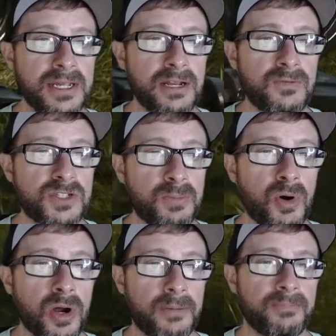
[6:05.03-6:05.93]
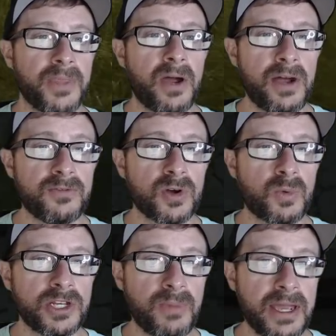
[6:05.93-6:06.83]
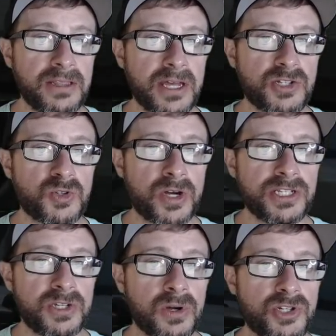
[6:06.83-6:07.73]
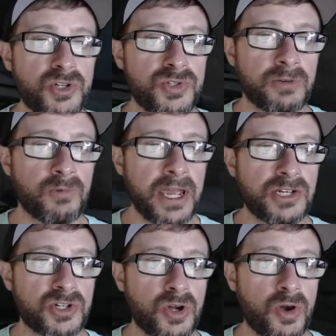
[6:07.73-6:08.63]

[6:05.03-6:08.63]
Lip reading: need of support. However, when you make that choice, you are choosing Ranger